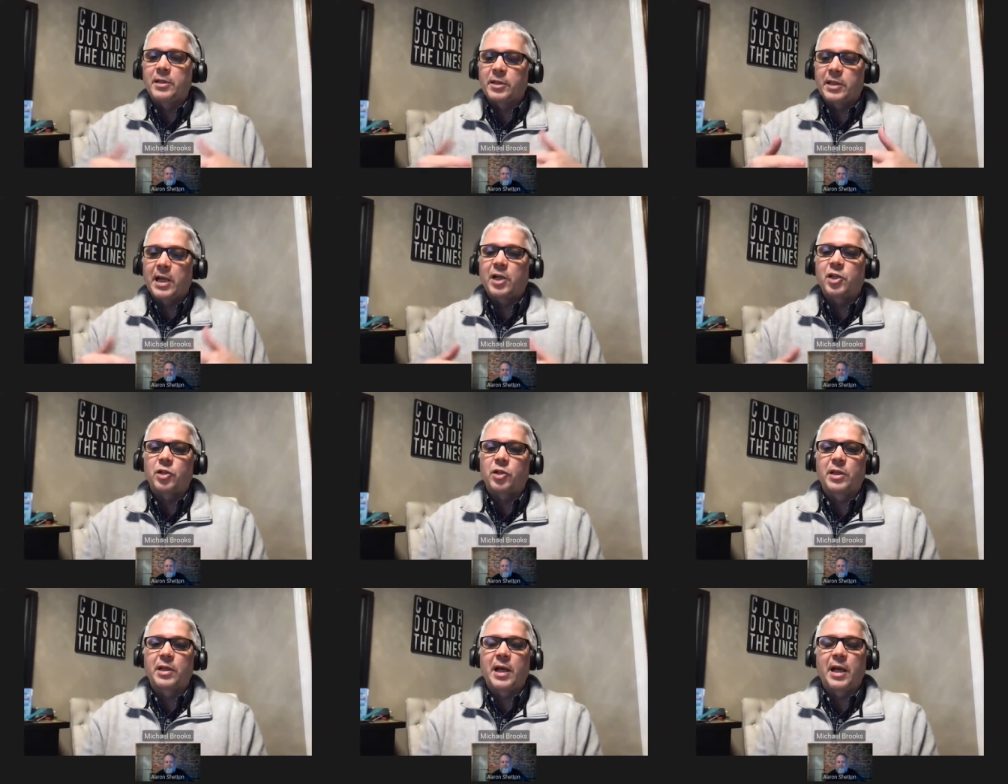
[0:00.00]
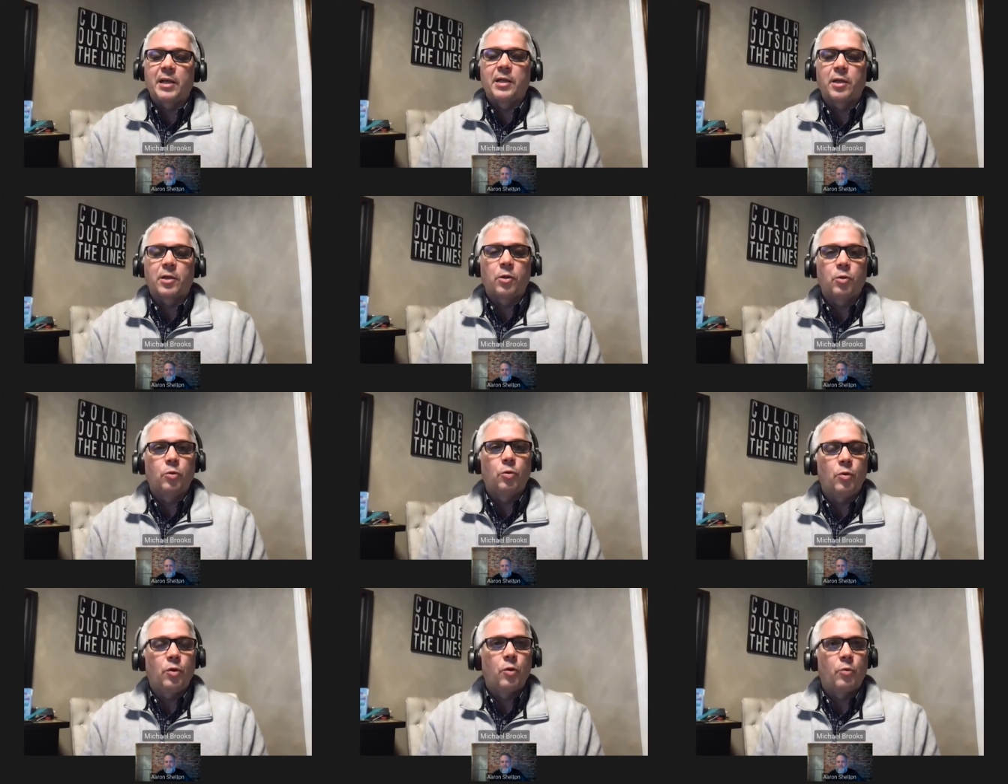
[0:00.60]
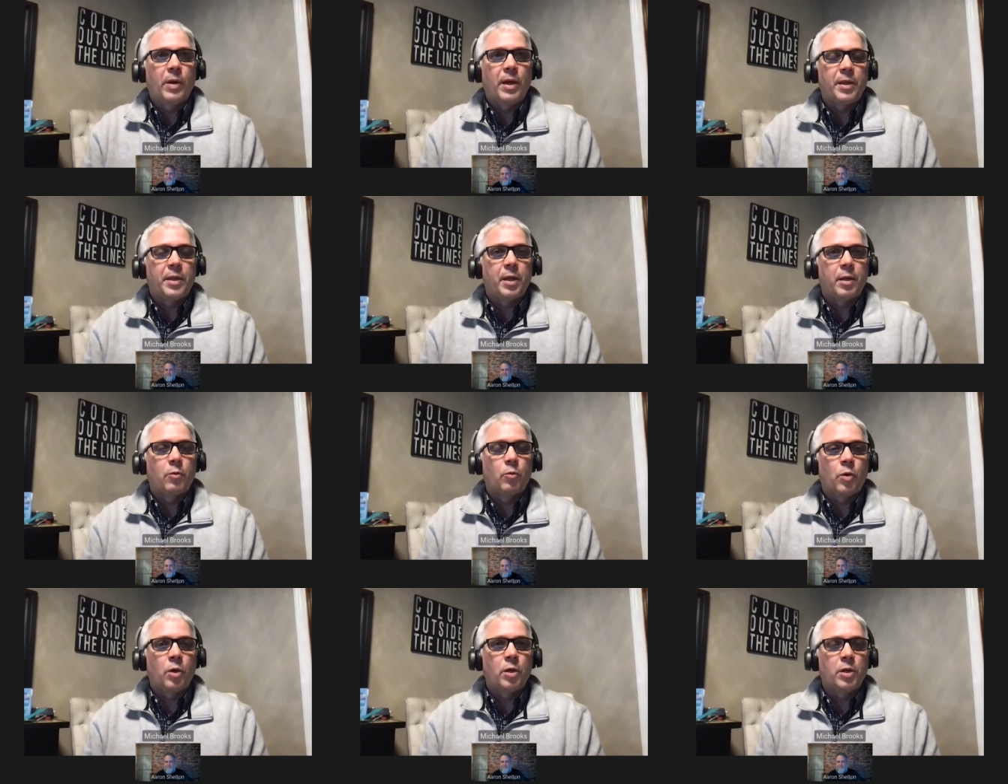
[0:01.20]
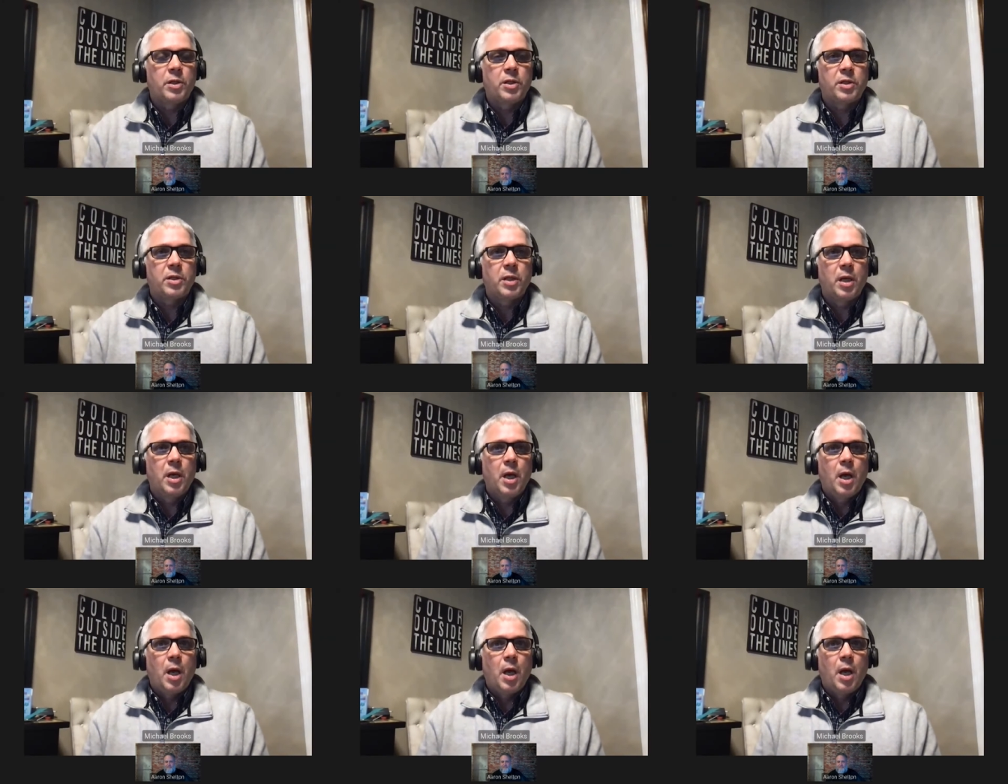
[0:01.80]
It's actually kind of cool the way that it works.